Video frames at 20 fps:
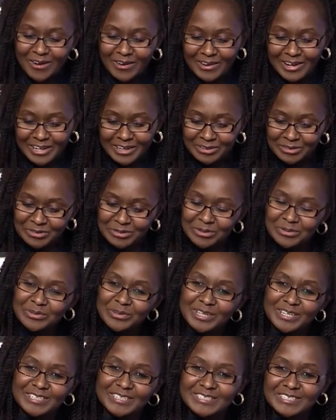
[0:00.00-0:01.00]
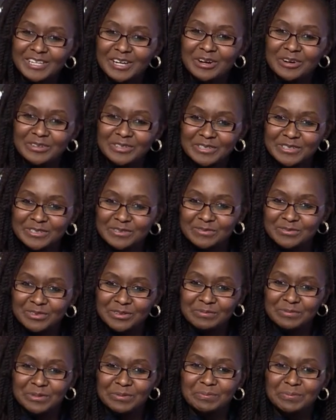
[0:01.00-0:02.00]
I don't know, you can tell just
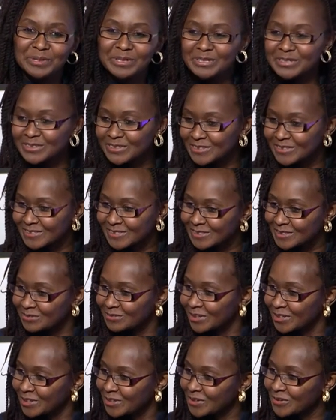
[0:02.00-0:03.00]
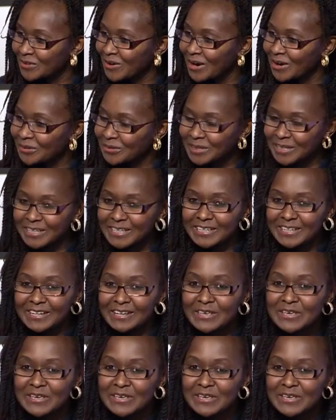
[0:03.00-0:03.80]
from the pictures, it's very crowded.